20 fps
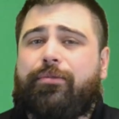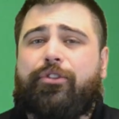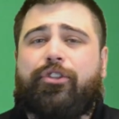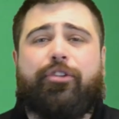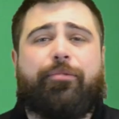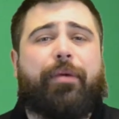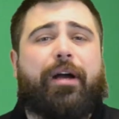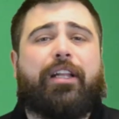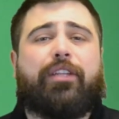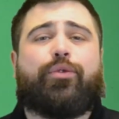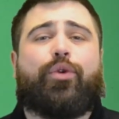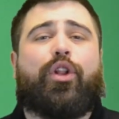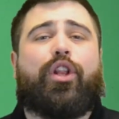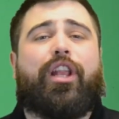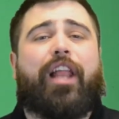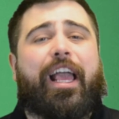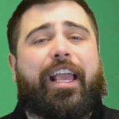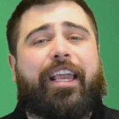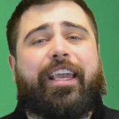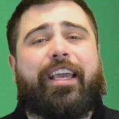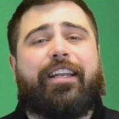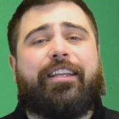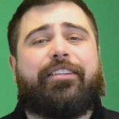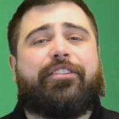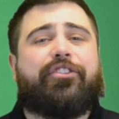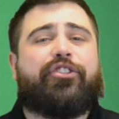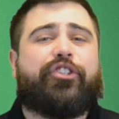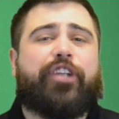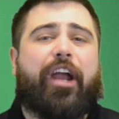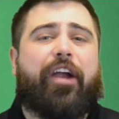so you might as well like it,
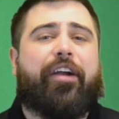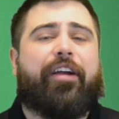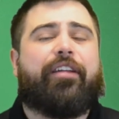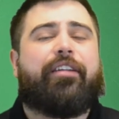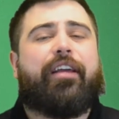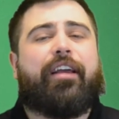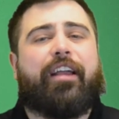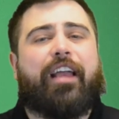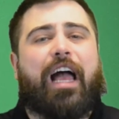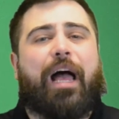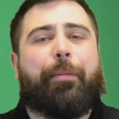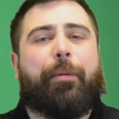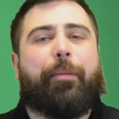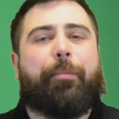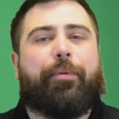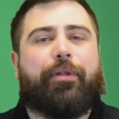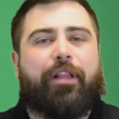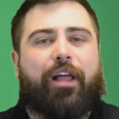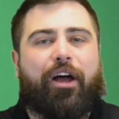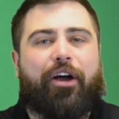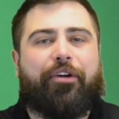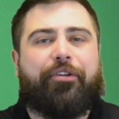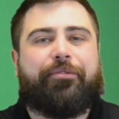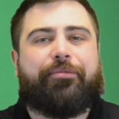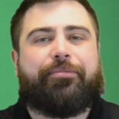share it, and comment below.